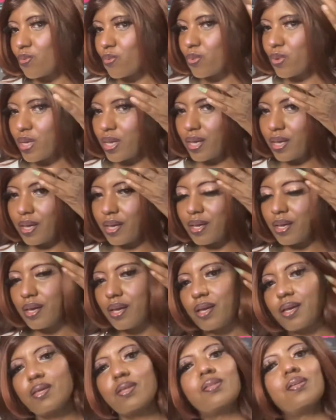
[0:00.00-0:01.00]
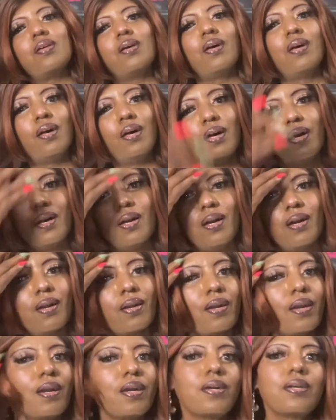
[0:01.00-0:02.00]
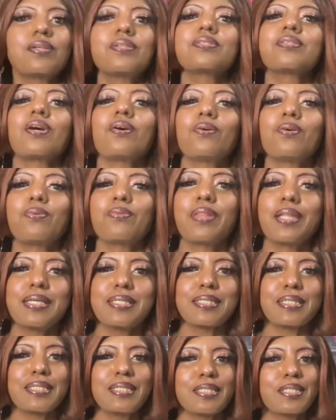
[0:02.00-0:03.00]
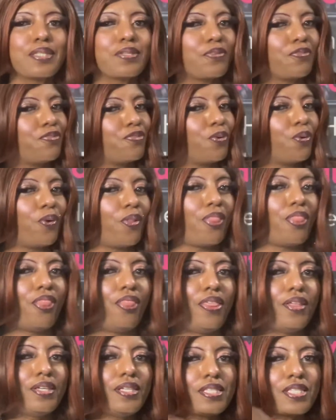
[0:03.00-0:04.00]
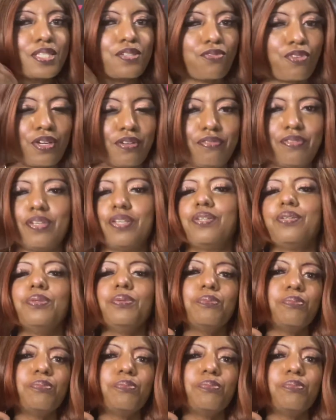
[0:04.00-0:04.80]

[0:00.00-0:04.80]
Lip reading: Okay. Okay, so that's it for this review.